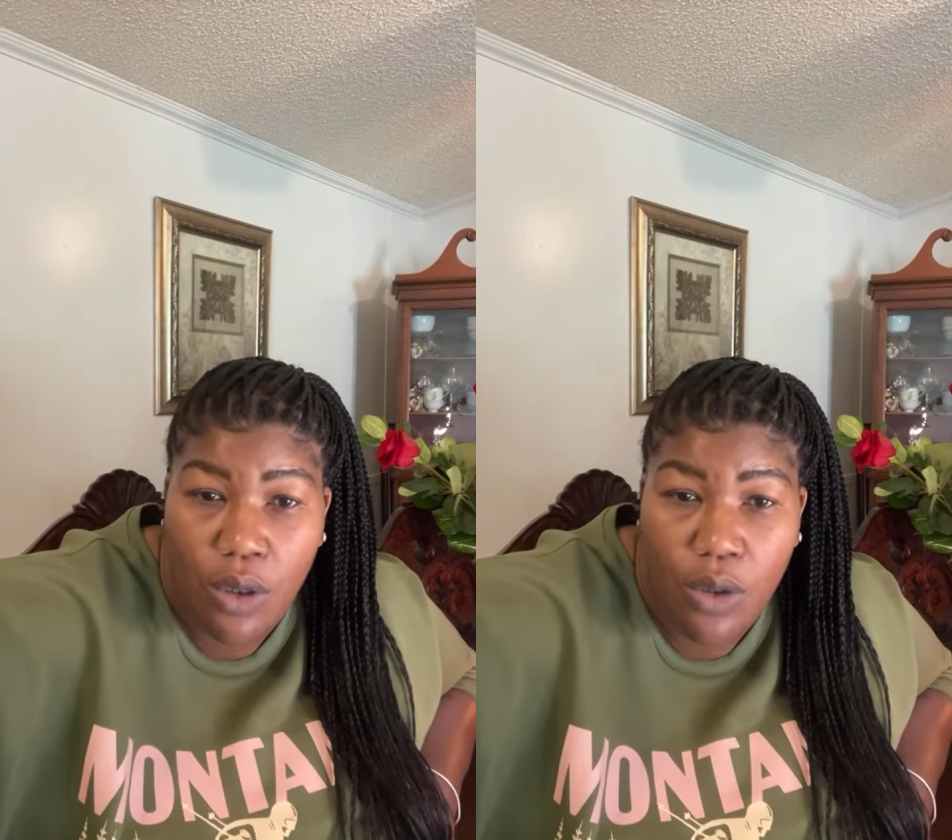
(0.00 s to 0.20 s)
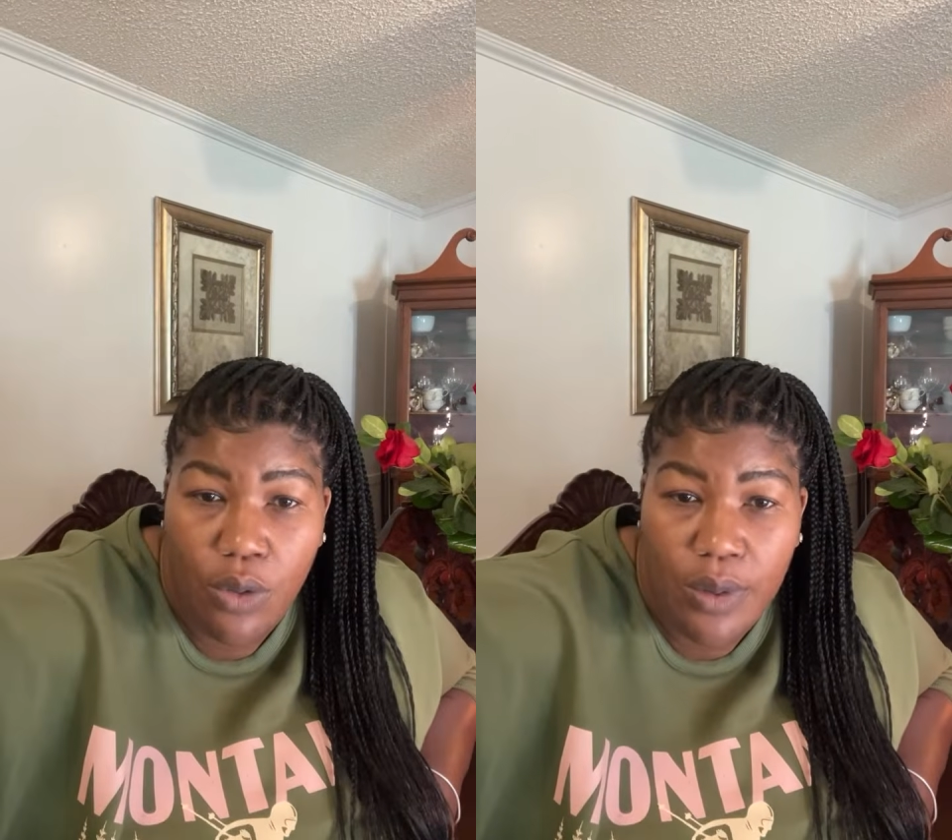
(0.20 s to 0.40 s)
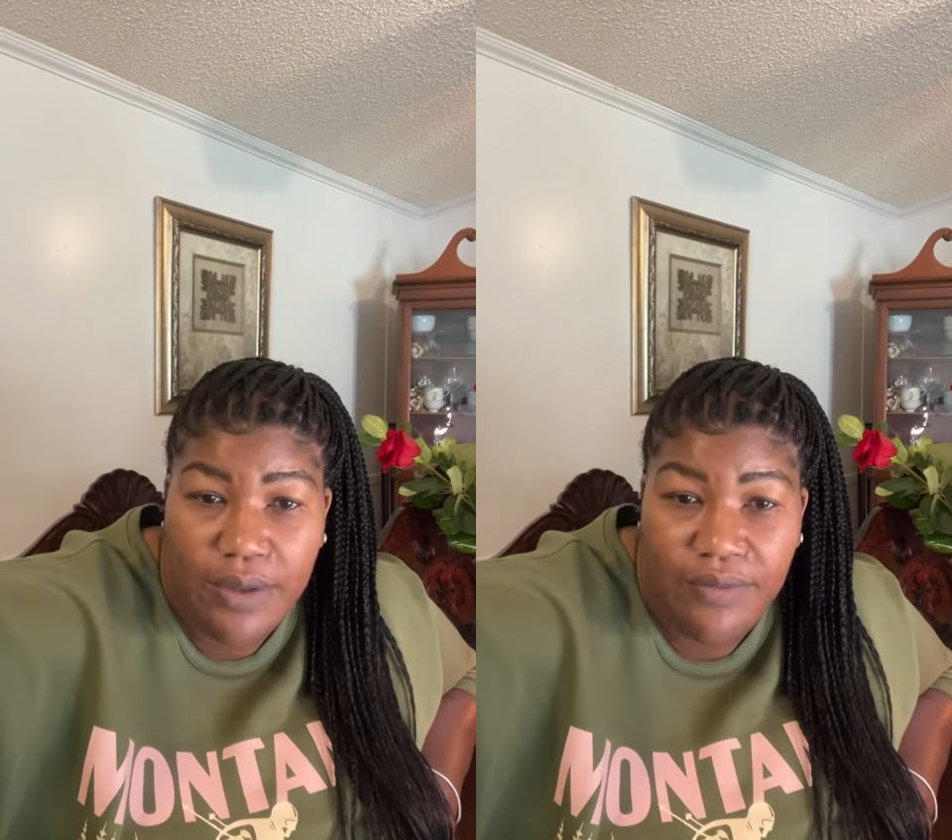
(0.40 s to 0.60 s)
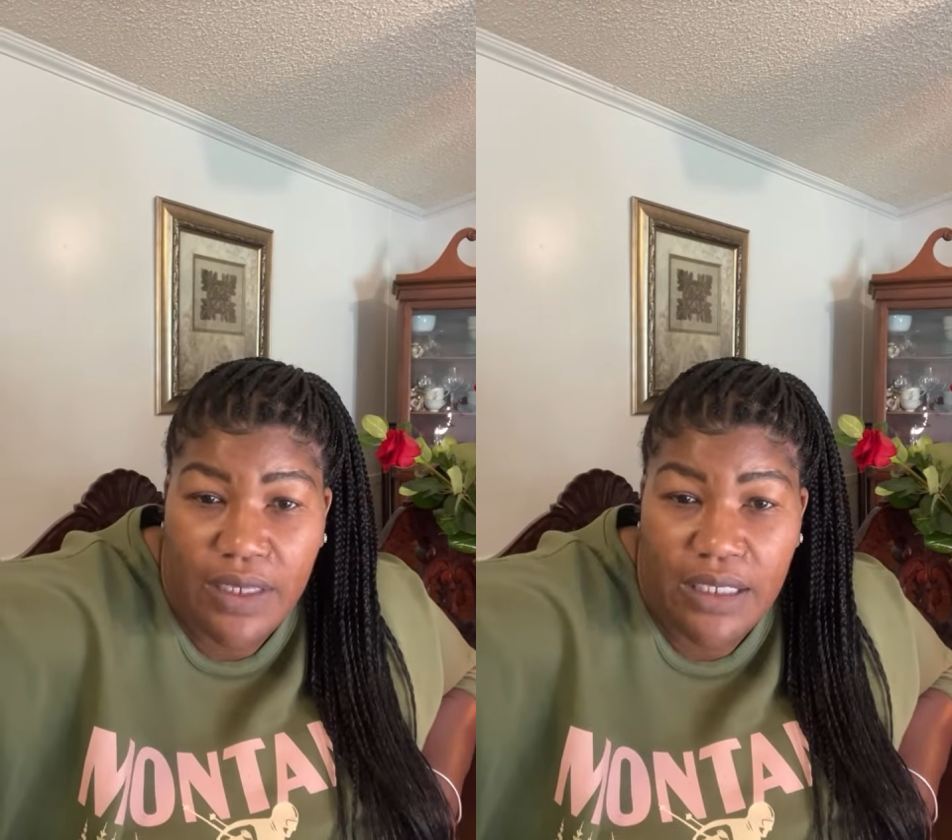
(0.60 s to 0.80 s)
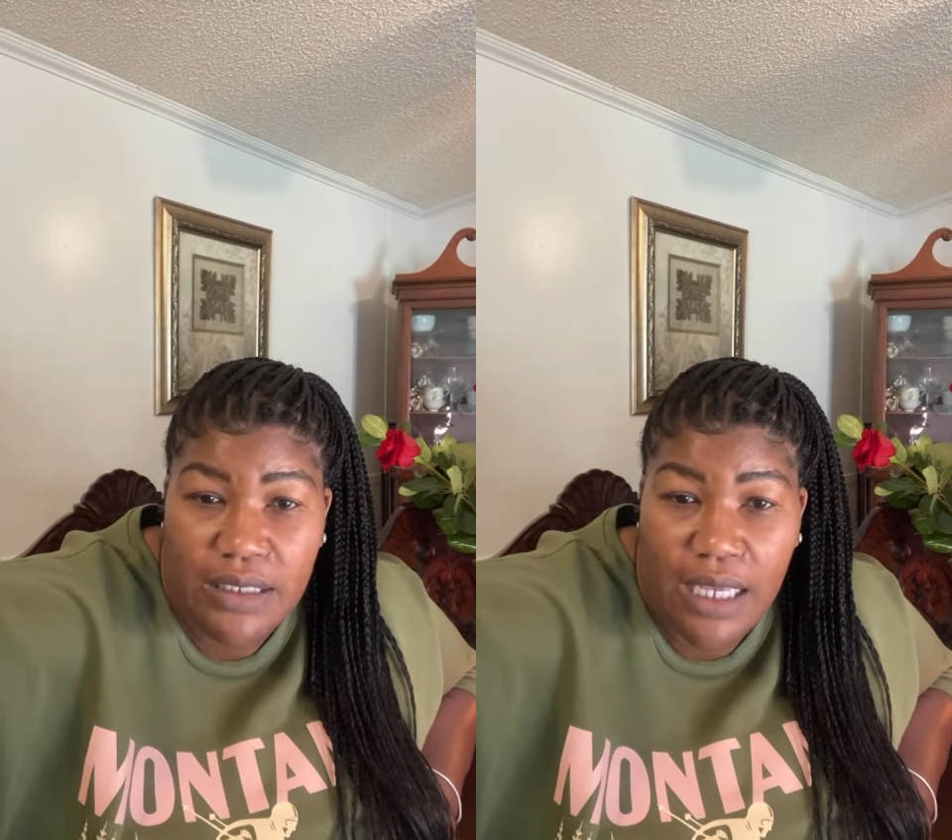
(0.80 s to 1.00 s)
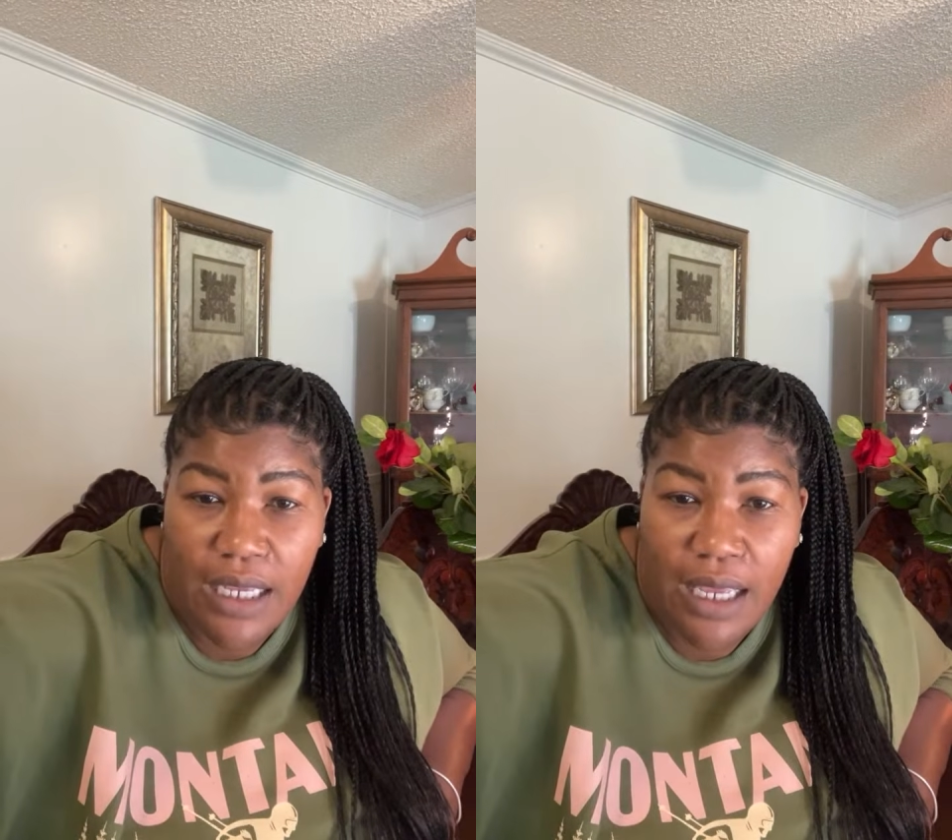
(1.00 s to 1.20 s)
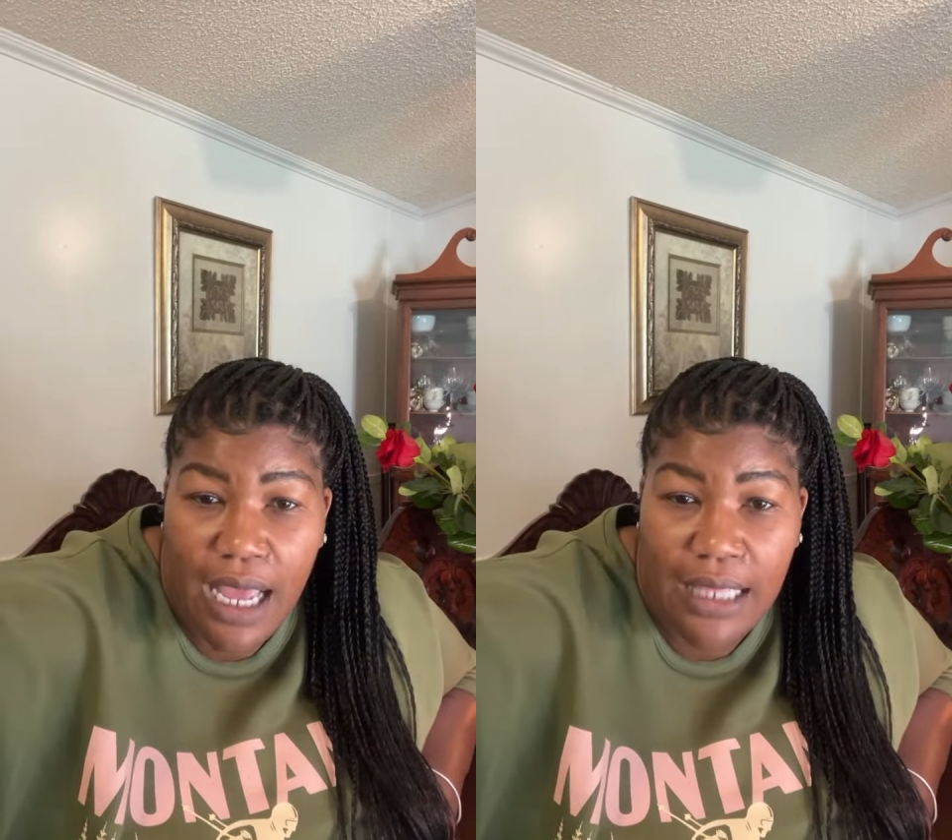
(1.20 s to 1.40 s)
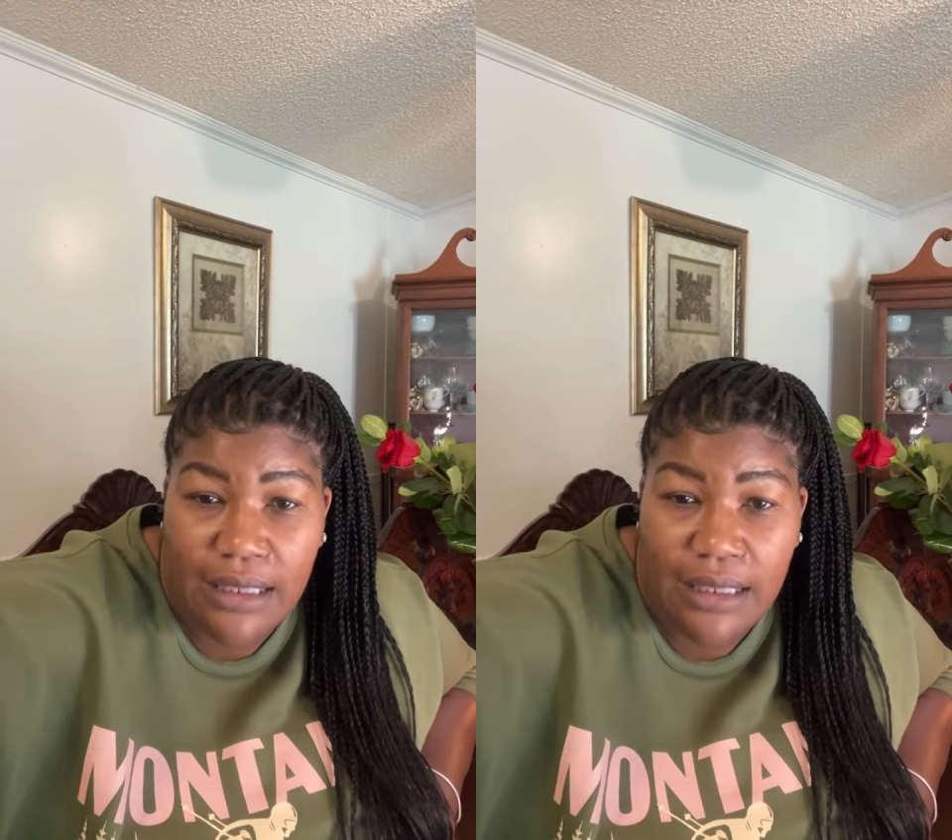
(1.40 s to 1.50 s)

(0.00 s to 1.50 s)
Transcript: Oh, what did Vicky say? I